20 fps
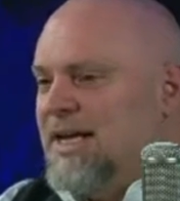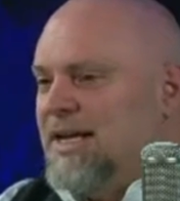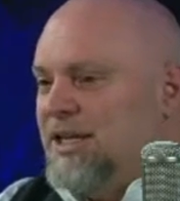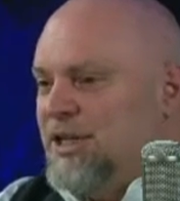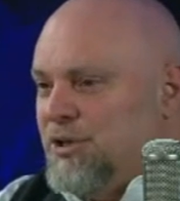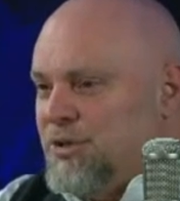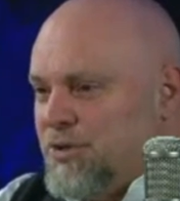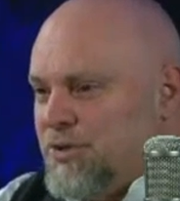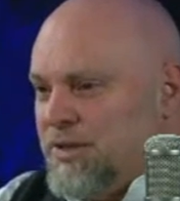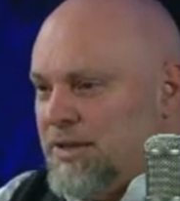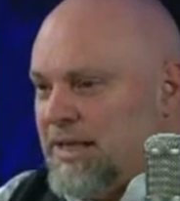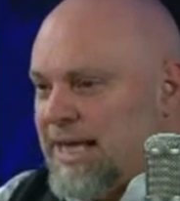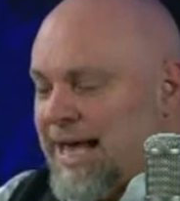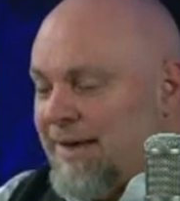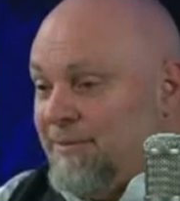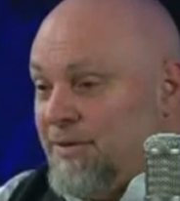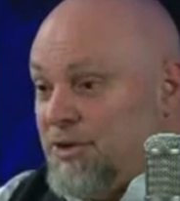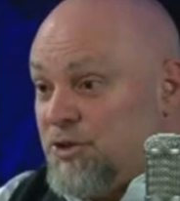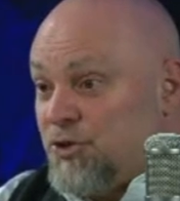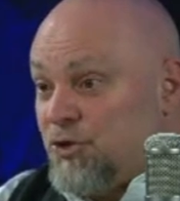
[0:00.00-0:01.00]
You still
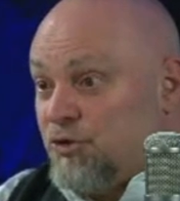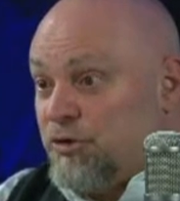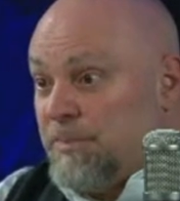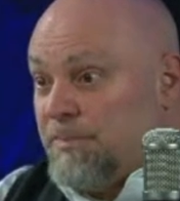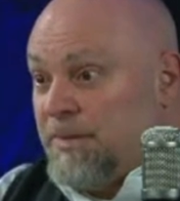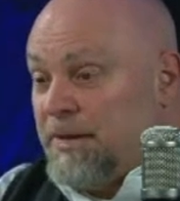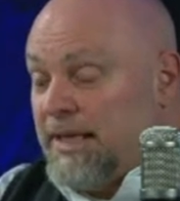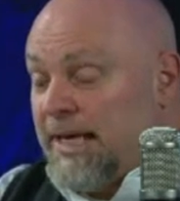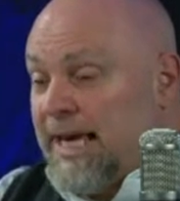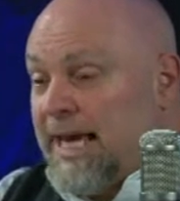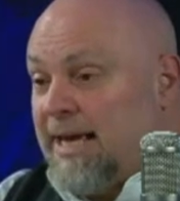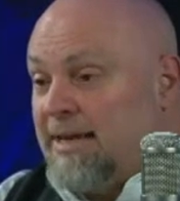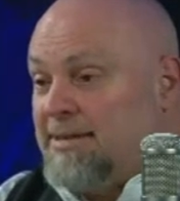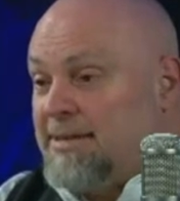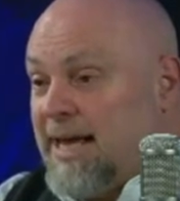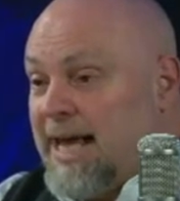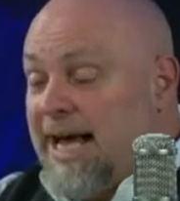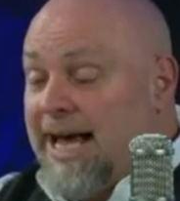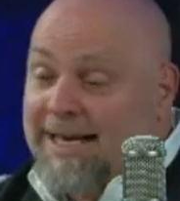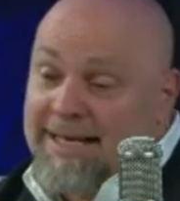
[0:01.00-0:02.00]
have this crippling
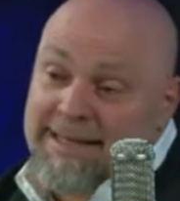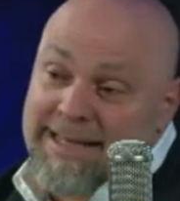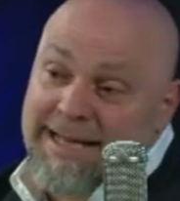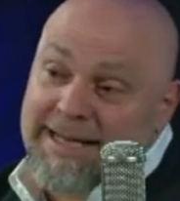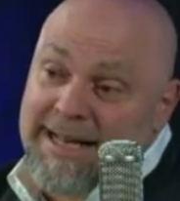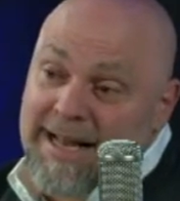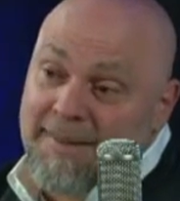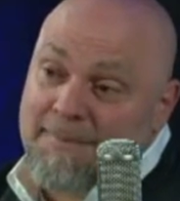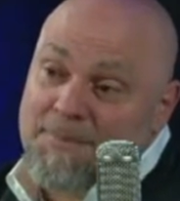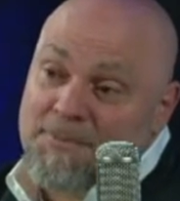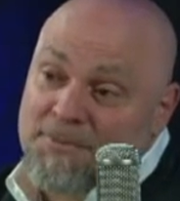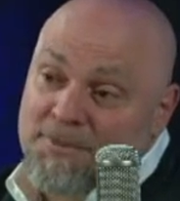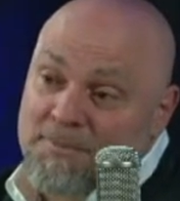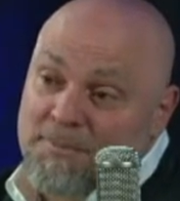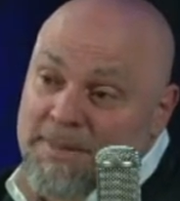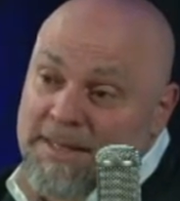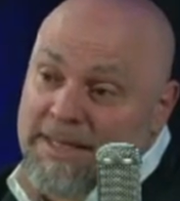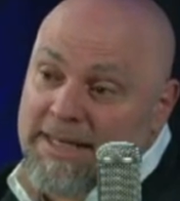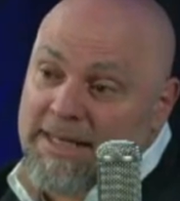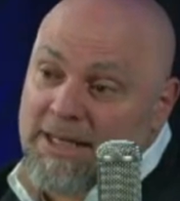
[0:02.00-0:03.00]
anxiety that comes from
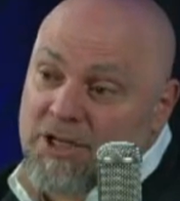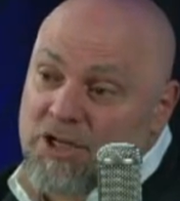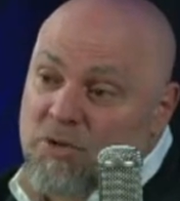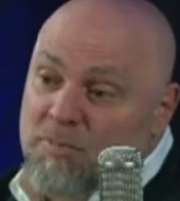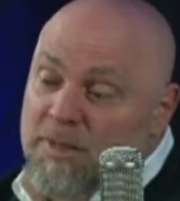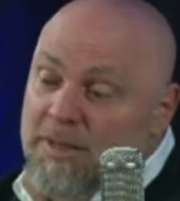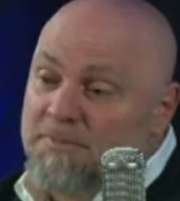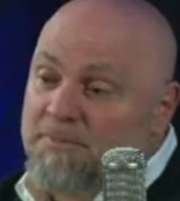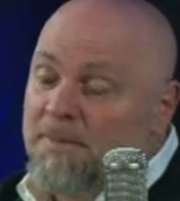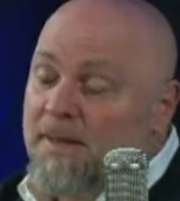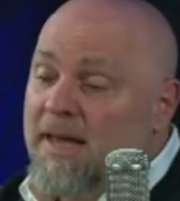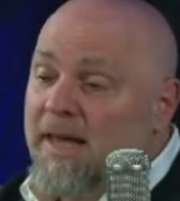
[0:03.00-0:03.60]
being human,